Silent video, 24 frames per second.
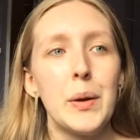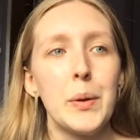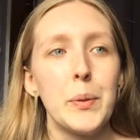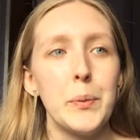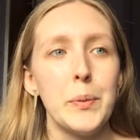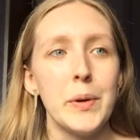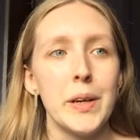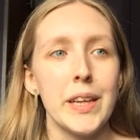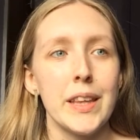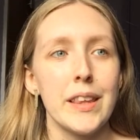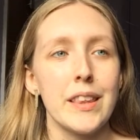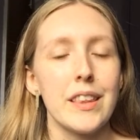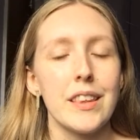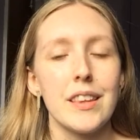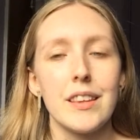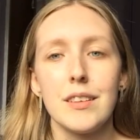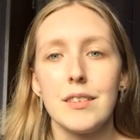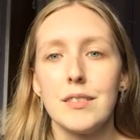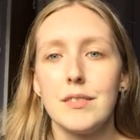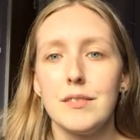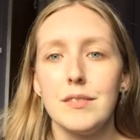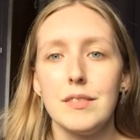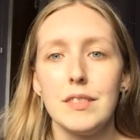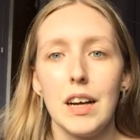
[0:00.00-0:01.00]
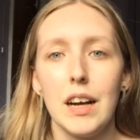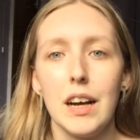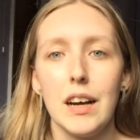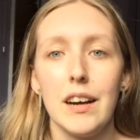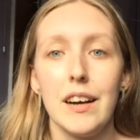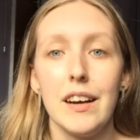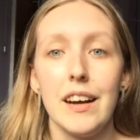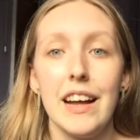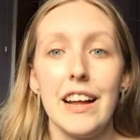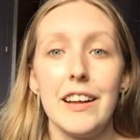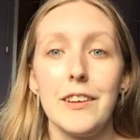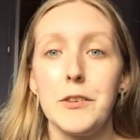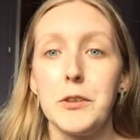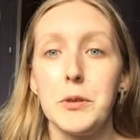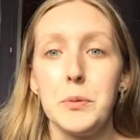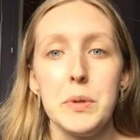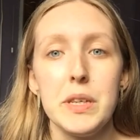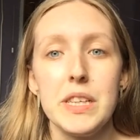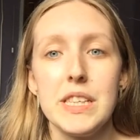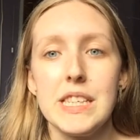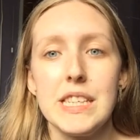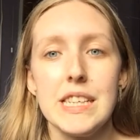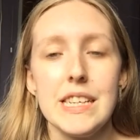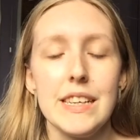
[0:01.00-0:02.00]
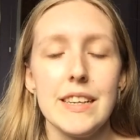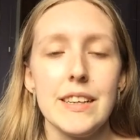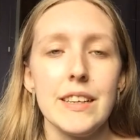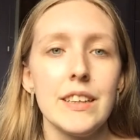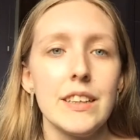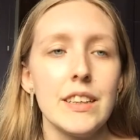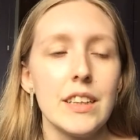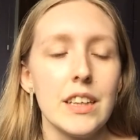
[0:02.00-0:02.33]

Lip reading: with LGBTQ